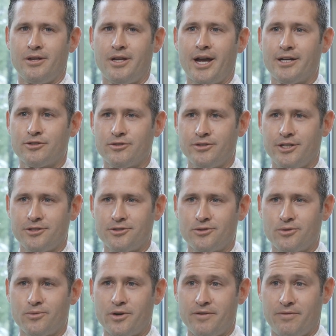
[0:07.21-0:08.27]

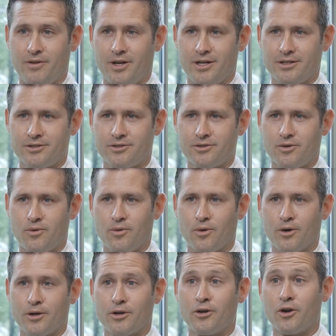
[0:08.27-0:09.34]
Gastrointestinal reflux,
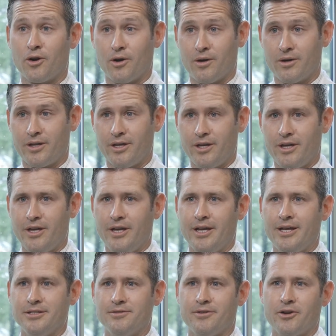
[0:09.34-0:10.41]
or GERD,
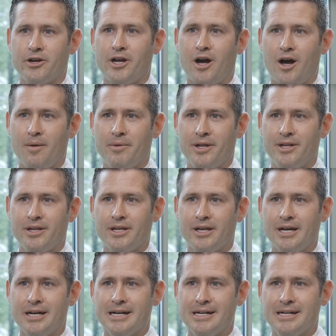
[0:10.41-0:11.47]
is a very common
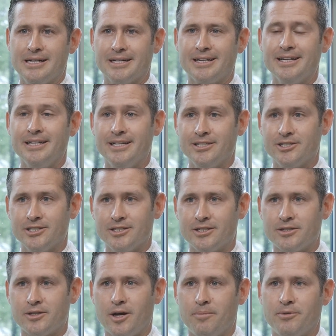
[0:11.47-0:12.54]
condition.
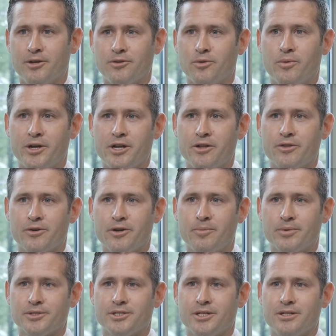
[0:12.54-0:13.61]
Up to 20 to
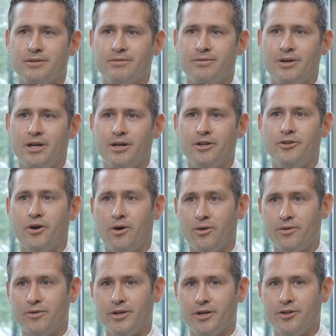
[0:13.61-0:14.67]
30%
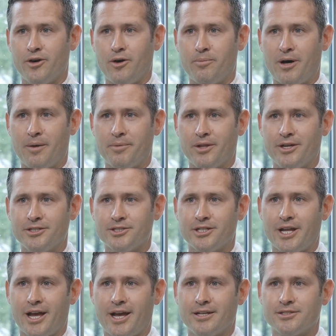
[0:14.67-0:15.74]
of the adult
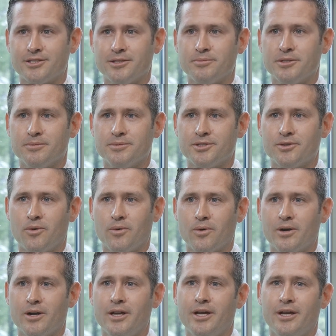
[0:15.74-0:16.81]
population has symptoms
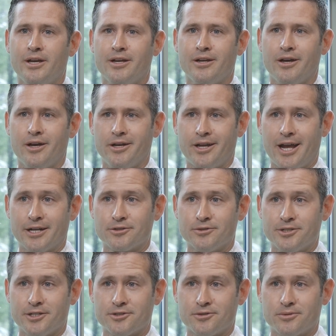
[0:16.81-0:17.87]
or
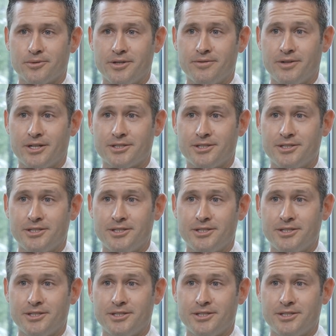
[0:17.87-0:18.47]
gastrointestinal reflux